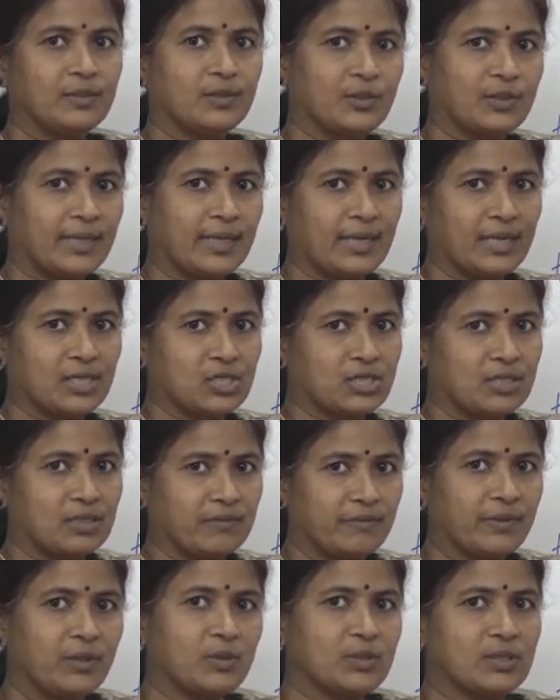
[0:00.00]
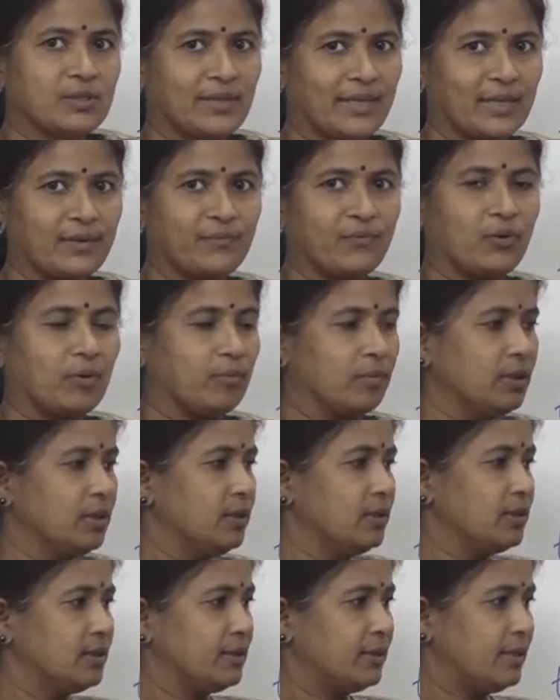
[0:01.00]
Thrash. We use the right form.
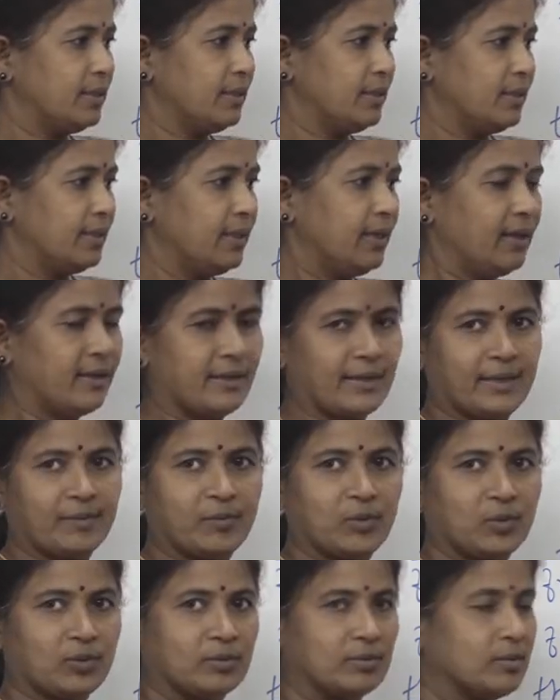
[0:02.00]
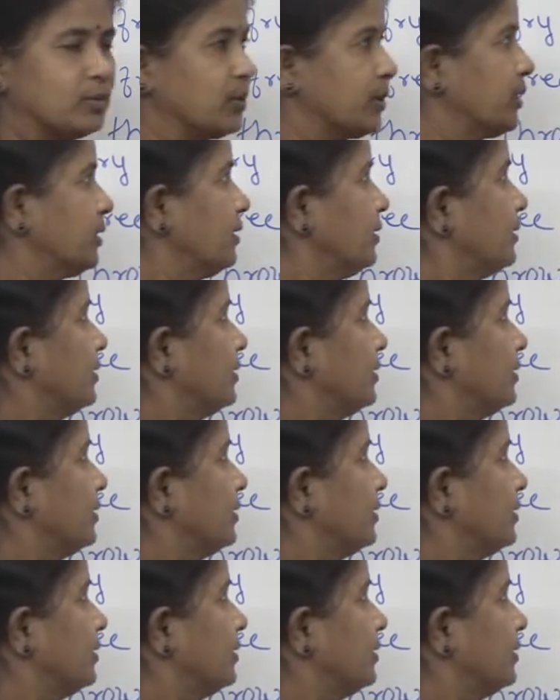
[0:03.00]
Thar ila raimu. Okay.